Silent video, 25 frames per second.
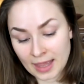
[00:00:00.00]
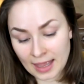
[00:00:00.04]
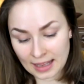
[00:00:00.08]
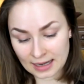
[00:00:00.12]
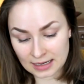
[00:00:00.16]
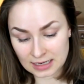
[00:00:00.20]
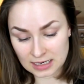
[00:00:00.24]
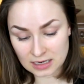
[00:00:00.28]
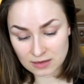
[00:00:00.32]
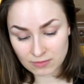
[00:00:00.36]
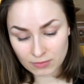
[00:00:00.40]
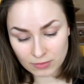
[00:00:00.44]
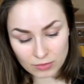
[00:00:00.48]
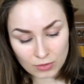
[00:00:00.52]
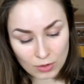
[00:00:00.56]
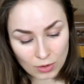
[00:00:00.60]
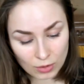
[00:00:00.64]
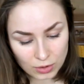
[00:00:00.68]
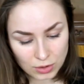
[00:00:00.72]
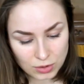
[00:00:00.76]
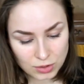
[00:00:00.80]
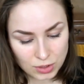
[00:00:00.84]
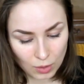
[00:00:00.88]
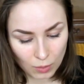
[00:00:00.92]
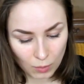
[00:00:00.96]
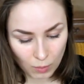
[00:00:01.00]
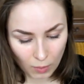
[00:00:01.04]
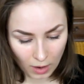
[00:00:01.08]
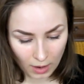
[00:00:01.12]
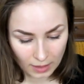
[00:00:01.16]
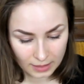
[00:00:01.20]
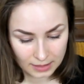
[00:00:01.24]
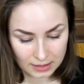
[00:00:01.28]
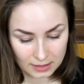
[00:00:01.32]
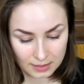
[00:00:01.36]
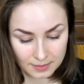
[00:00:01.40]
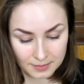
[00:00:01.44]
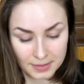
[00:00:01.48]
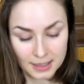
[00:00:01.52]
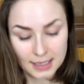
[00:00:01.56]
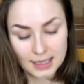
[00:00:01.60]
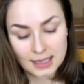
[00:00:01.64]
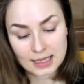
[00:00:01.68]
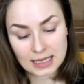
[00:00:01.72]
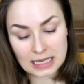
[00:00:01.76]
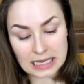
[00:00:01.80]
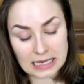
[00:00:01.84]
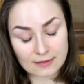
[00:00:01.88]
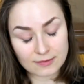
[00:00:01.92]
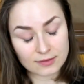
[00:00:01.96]
And even though you don't want him,
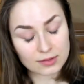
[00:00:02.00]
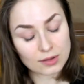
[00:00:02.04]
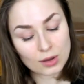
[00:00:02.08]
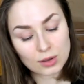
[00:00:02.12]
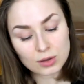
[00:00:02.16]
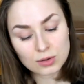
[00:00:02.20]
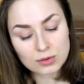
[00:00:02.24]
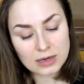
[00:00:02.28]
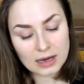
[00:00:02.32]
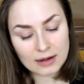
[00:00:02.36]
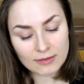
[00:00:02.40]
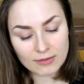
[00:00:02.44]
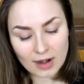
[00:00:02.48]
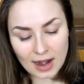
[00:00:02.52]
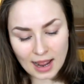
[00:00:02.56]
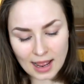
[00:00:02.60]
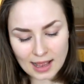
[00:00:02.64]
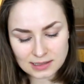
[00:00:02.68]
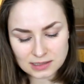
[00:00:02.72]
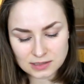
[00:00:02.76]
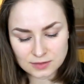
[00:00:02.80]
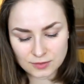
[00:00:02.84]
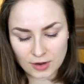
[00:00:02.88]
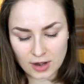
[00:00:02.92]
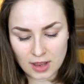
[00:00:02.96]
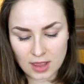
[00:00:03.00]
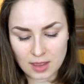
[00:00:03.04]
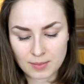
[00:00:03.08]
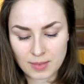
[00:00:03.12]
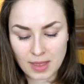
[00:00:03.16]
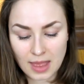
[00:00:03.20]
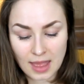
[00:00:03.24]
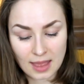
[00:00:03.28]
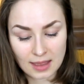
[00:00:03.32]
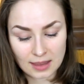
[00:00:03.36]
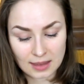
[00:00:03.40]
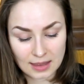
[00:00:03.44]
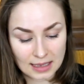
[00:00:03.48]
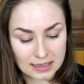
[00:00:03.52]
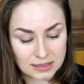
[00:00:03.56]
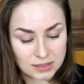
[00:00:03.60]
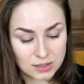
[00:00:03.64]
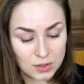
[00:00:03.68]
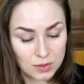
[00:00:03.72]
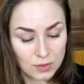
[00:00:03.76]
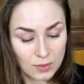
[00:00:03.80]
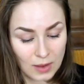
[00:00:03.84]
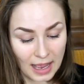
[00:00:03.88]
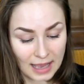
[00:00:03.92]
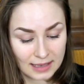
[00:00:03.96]
even though you never asked for him,
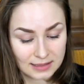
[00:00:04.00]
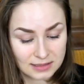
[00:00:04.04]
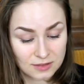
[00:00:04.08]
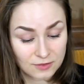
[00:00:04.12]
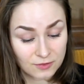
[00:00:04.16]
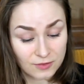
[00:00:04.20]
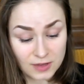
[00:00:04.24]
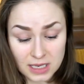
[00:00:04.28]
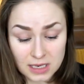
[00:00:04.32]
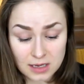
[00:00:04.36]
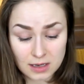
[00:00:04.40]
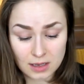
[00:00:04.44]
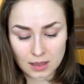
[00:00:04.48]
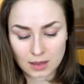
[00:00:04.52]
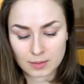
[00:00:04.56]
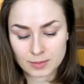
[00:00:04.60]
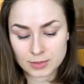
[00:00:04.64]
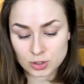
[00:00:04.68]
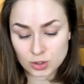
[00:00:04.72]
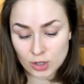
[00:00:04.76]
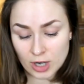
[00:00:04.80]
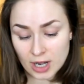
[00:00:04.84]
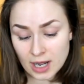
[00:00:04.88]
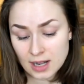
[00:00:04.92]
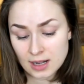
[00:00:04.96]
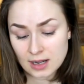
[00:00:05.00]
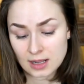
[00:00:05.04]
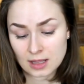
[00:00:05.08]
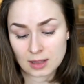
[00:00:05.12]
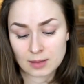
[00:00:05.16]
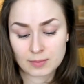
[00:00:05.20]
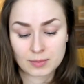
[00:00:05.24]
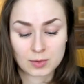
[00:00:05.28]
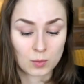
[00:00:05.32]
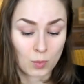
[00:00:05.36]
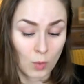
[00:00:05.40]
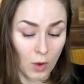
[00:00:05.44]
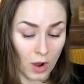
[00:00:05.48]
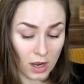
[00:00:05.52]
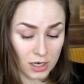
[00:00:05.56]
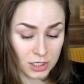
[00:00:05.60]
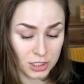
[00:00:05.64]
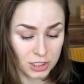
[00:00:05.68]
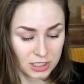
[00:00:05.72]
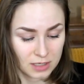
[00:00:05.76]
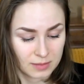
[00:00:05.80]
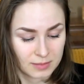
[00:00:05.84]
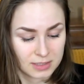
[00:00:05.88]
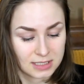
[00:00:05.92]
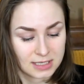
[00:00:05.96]
guess who has to feed him and train him and
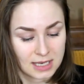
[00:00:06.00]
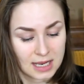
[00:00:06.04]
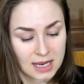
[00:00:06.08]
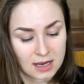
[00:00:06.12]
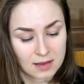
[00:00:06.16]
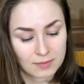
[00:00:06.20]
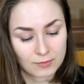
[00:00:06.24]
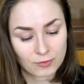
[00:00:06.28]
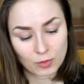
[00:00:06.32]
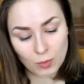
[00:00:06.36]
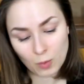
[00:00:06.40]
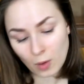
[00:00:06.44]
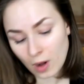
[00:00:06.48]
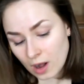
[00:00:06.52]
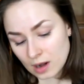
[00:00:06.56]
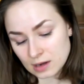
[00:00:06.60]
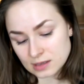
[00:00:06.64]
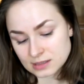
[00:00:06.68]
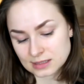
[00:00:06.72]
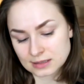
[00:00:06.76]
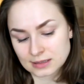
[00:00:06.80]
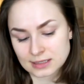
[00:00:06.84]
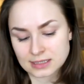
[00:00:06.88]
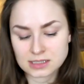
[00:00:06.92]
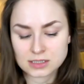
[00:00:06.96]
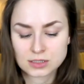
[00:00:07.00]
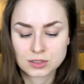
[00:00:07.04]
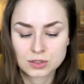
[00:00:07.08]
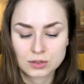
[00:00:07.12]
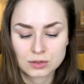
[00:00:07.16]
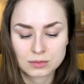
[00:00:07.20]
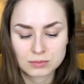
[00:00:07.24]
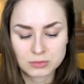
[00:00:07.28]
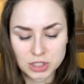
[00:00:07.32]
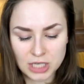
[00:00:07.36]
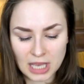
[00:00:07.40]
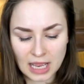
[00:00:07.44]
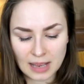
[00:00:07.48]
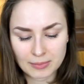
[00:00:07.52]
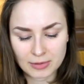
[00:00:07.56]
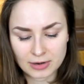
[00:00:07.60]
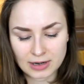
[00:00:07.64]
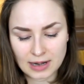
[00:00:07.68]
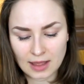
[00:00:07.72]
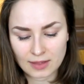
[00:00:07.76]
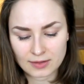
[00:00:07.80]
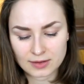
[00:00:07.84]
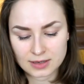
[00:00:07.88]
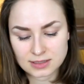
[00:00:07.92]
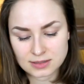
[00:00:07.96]
wash him and take him for walks and listen to him jabber
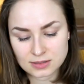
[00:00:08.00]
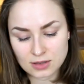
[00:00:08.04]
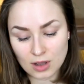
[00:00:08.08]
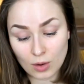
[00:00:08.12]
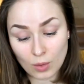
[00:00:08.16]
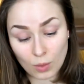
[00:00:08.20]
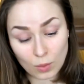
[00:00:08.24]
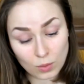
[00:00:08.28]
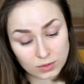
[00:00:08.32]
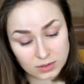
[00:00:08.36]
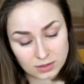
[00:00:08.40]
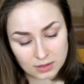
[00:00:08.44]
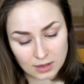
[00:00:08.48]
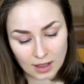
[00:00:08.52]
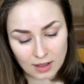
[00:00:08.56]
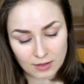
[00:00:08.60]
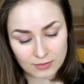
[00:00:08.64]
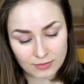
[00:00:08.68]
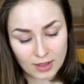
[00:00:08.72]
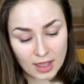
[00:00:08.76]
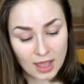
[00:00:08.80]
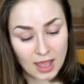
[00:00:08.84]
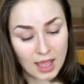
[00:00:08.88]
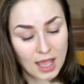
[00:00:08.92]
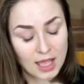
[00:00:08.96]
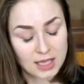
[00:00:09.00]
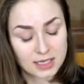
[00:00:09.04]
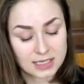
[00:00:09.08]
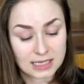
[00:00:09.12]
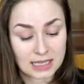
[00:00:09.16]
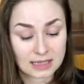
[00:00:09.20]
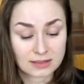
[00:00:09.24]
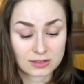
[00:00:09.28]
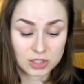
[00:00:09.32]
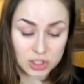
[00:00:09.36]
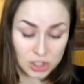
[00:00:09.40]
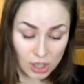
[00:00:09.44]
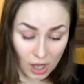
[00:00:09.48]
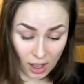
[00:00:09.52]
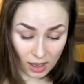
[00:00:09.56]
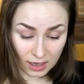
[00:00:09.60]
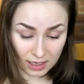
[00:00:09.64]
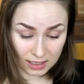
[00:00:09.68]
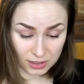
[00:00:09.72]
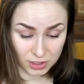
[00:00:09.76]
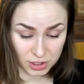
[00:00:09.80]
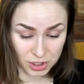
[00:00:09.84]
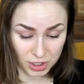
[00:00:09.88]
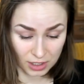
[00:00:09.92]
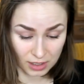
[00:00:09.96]
now that he's got old enough to get the
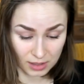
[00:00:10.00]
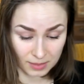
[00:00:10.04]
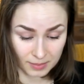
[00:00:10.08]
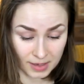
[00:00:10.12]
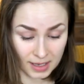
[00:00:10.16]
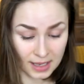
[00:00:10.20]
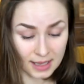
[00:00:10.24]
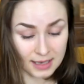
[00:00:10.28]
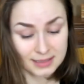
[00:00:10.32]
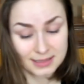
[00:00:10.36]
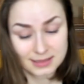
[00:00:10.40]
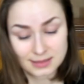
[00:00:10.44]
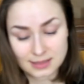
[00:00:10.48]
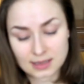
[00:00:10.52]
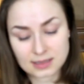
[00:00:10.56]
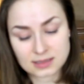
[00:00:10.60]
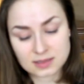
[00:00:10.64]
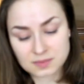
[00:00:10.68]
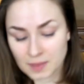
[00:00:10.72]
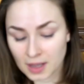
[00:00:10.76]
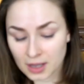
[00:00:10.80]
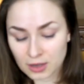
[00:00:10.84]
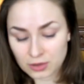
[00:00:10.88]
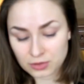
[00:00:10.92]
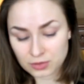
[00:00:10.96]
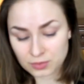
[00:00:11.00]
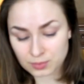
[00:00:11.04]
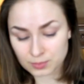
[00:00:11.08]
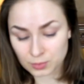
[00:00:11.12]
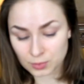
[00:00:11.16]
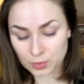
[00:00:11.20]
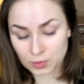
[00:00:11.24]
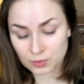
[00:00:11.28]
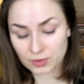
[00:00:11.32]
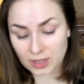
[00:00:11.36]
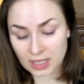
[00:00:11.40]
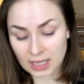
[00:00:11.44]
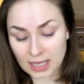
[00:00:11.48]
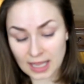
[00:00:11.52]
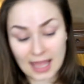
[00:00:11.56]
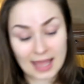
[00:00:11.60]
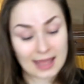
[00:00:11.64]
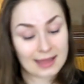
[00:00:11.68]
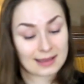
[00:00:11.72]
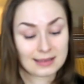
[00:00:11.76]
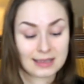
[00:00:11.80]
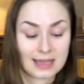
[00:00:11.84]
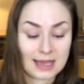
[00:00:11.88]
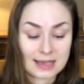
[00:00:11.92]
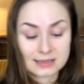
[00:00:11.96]
chalking germ to set his mouth moving.
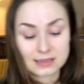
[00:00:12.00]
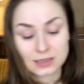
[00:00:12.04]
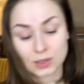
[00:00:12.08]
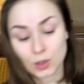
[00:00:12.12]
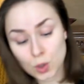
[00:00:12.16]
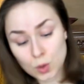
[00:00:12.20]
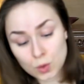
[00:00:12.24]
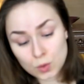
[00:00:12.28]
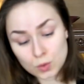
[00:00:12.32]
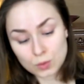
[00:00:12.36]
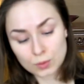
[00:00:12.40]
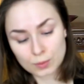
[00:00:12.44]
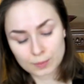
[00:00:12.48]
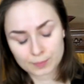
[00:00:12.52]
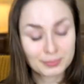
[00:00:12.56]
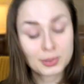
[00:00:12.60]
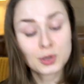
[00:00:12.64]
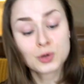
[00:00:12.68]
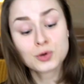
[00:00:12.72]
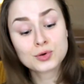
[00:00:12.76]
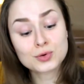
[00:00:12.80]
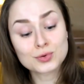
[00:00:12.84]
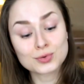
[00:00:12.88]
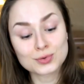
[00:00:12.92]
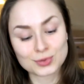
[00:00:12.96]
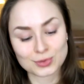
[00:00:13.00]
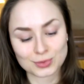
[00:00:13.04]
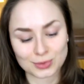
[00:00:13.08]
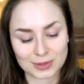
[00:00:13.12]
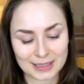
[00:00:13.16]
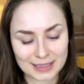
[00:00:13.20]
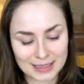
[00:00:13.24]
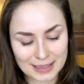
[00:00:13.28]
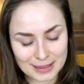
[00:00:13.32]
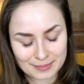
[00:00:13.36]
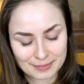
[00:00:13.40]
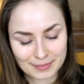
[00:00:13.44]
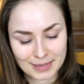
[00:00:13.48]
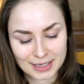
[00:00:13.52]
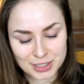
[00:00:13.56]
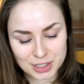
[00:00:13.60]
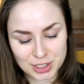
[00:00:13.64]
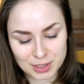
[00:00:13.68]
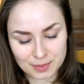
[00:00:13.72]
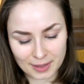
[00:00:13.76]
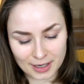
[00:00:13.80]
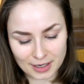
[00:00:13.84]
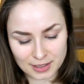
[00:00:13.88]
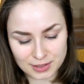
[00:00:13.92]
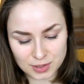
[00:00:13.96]
Guess who? Poo!
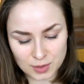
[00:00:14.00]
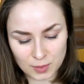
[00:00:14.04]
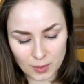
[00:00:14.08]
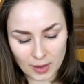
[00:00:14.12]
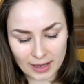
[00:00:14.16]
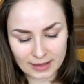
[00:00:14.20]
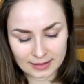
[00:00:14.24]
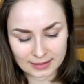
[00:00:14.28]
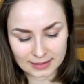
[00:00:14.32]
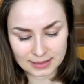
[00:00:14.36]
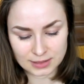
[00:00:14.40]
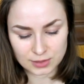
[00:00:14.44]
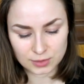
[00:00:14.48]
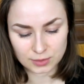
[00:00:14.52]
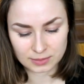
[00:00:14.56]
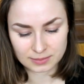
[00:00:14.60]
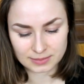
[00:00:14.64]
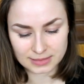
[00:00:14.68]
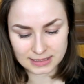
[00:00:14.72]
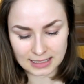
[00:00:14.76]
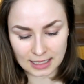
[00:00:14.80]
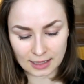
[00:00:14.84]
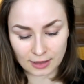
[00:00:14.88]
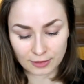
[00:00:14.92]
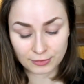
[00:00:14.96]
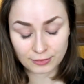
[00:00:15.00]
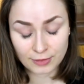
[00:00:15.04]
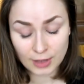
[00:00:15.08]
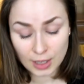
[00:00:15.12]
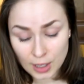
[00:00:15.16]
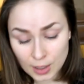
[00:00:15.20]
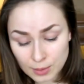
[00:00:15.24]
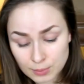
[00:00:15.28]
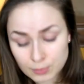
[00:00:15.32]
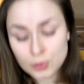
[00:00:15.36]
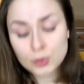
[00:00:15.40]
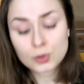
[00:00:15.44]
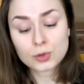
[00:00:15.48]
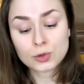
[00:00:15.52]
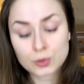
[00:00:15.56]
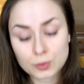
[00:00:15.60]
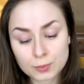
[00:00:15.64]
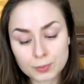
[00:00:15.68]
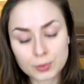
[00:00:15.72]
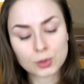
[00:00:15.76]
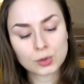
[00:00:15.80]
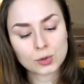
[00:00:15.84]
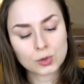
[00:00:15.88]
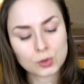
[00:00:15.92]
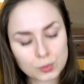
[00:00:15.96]
Menchie barks quietly to himself.
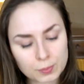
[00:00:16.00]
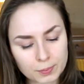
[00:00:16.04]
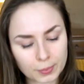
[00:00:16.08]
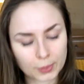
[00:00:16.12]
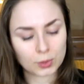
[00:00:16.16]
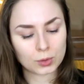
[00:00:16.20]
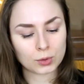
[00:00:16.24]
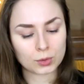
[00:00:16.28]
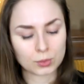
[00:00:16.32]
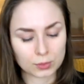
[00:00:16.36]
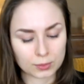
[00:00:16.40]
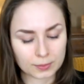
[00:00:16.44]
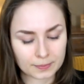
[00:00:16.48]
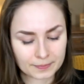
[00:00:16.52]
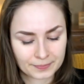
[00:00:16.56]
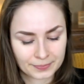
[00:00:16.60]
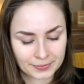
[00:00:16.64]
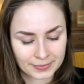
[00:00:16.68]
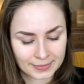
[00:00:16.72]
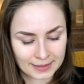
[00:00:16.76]
Poo, poo, poo.